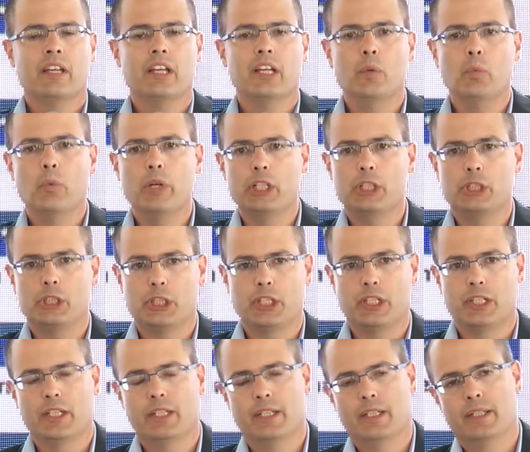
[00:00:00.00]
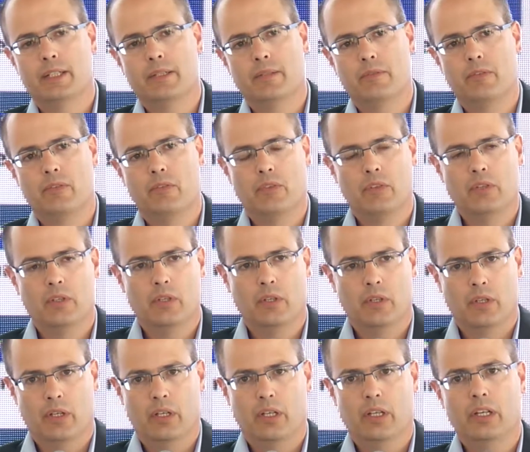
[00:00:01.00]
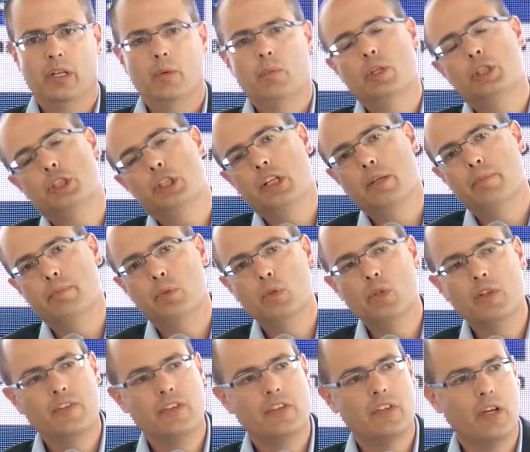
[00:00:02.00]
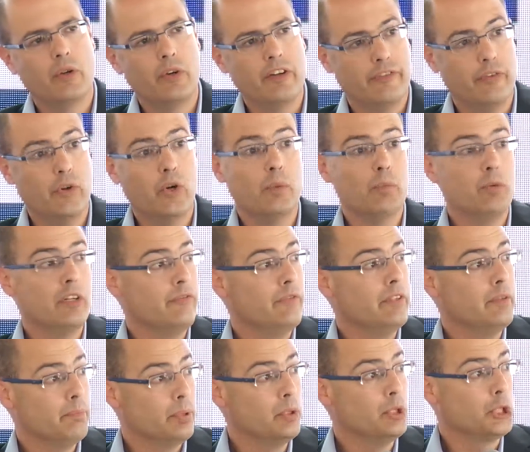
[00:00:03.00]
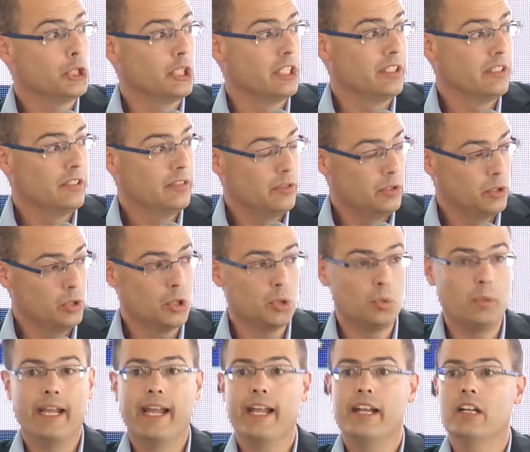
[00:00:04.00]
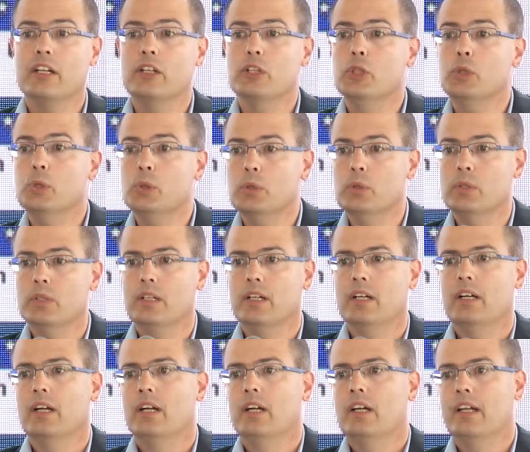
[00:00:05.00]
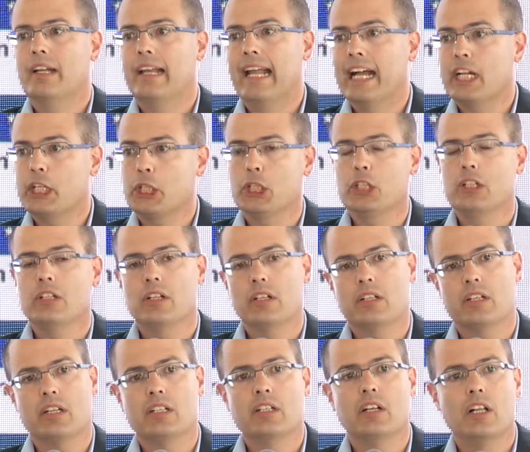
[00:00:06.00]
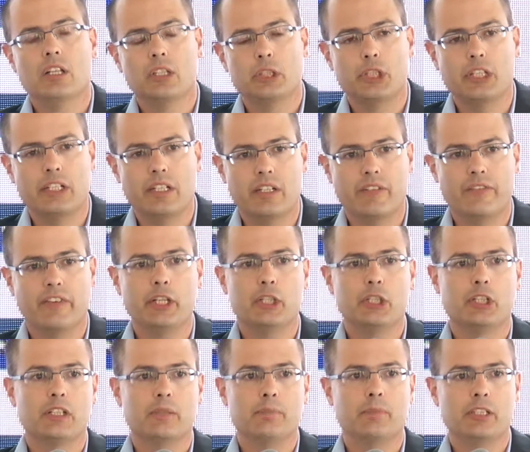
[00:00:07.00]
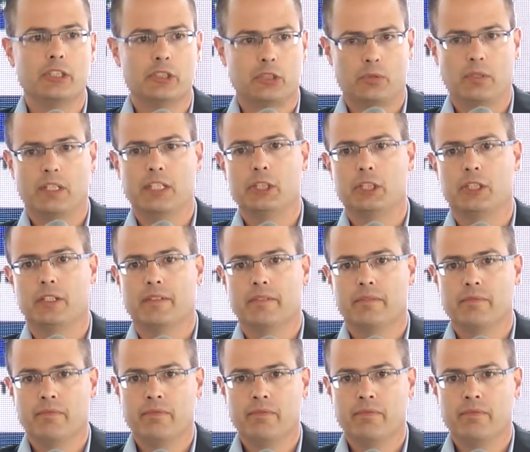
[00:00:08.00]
in which it approves a reform we've been pushing to create a new National Technology and Innovation Administration,